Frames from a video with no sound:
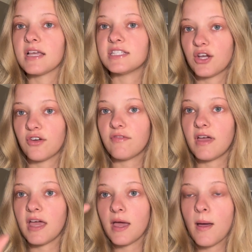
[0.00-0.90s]

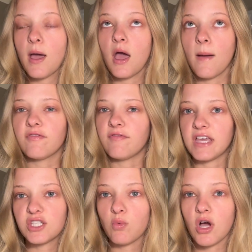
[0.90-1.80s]
CeraVe
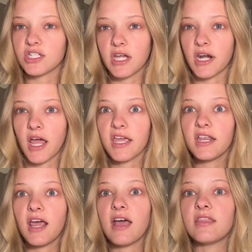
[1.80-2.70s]
face wash at night,
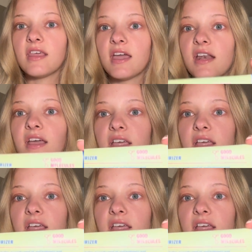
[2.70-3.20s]
and then